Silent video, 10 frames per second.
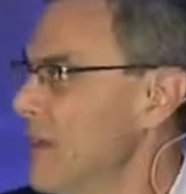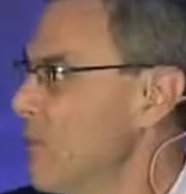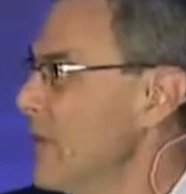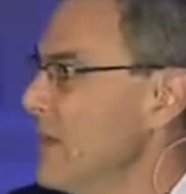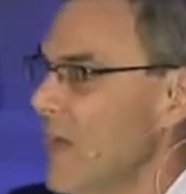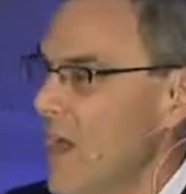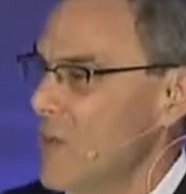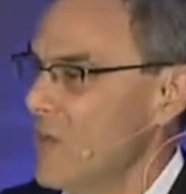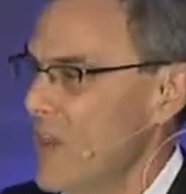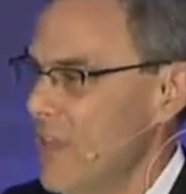We need to
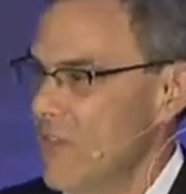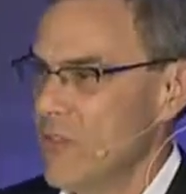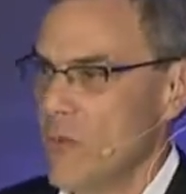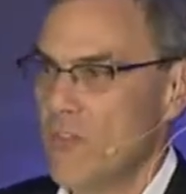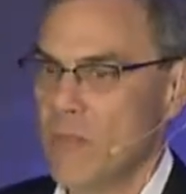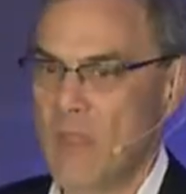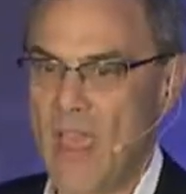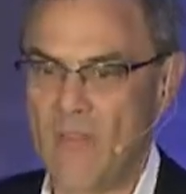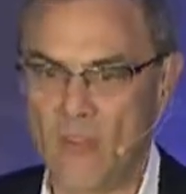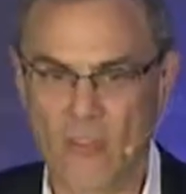understand these emerging
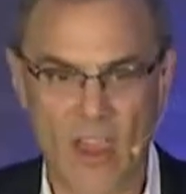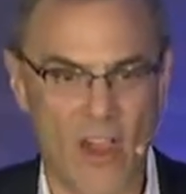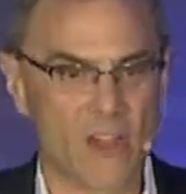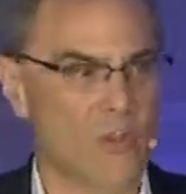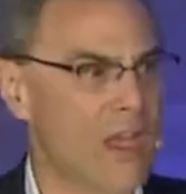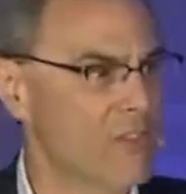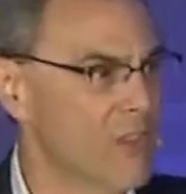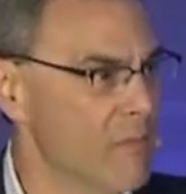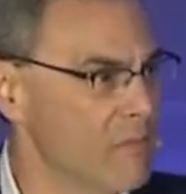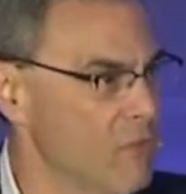behaviors, characterize
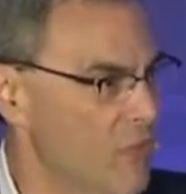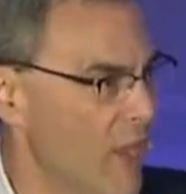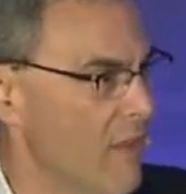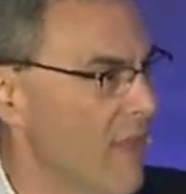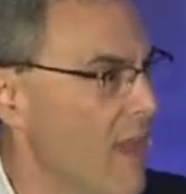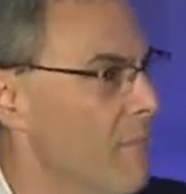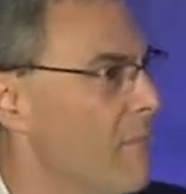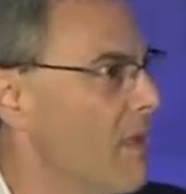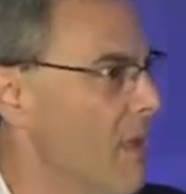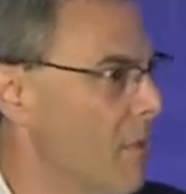them, share them
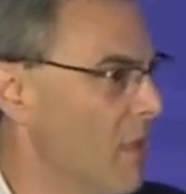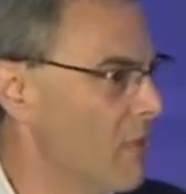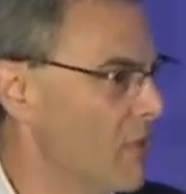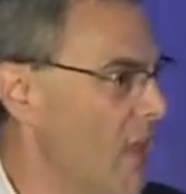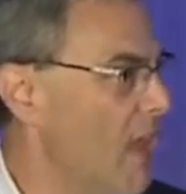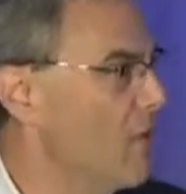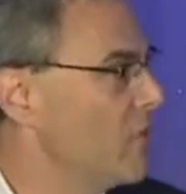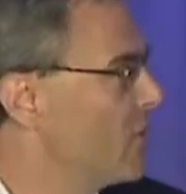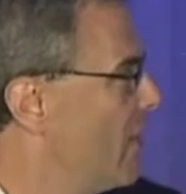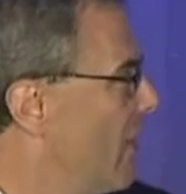among
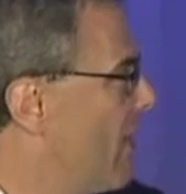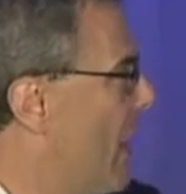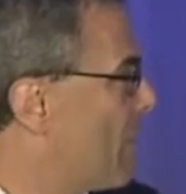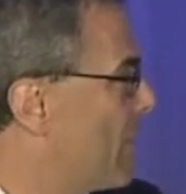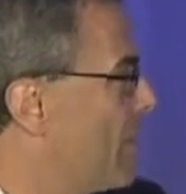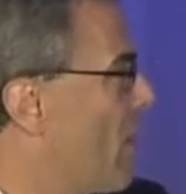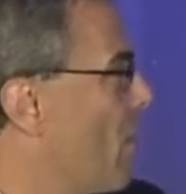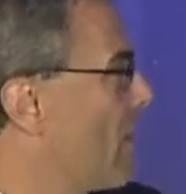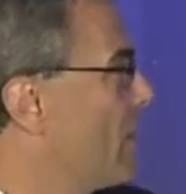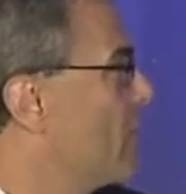ourselves and within our
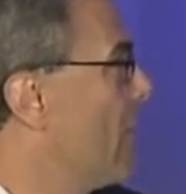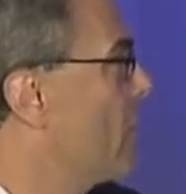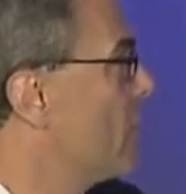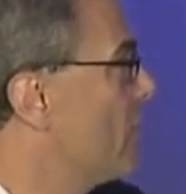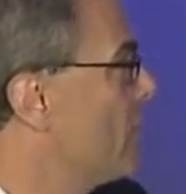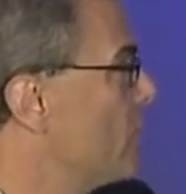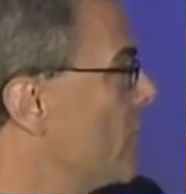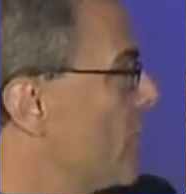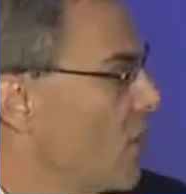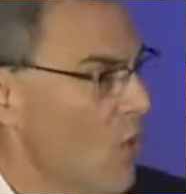organizations.
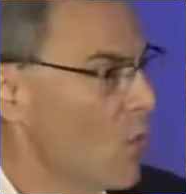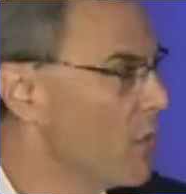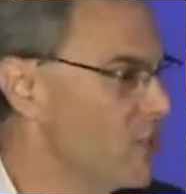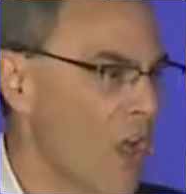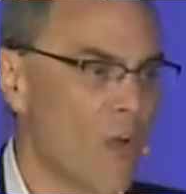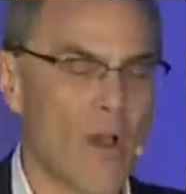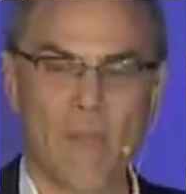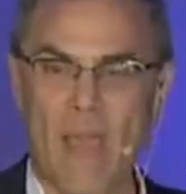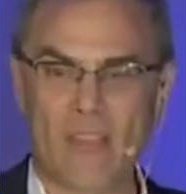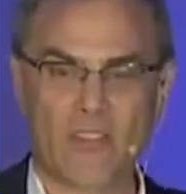We don't want to
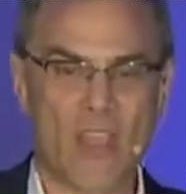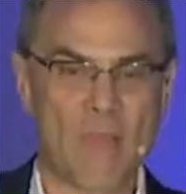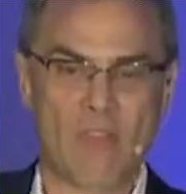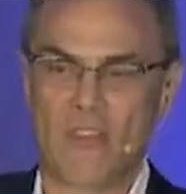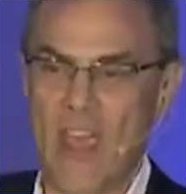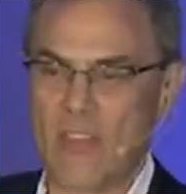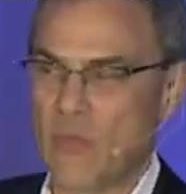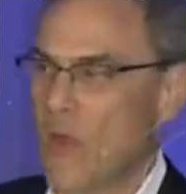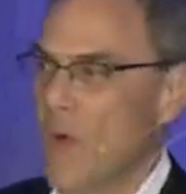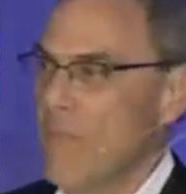make the same mistakes. We
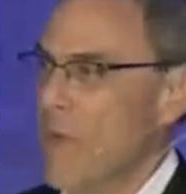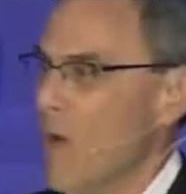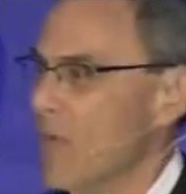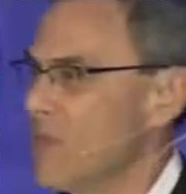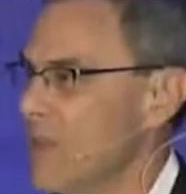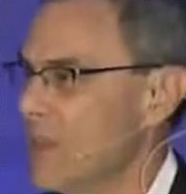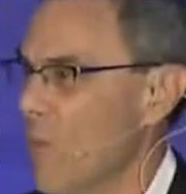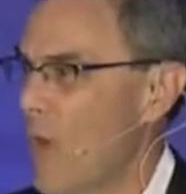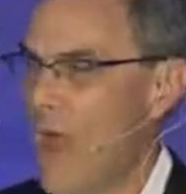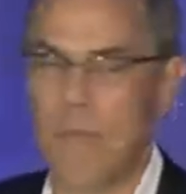don't want mobile to be the
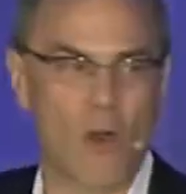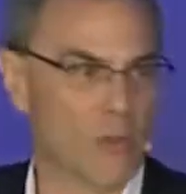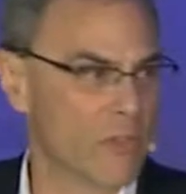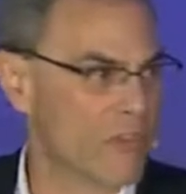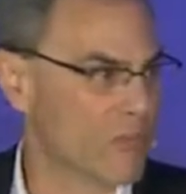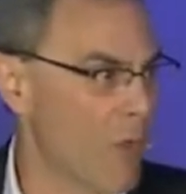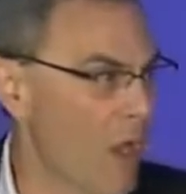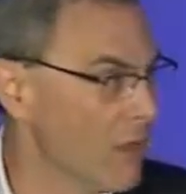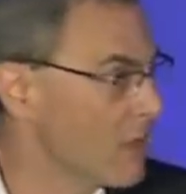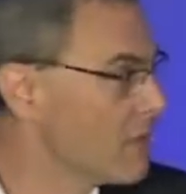web, only
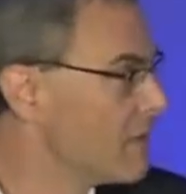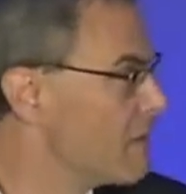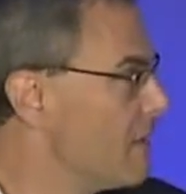smaller.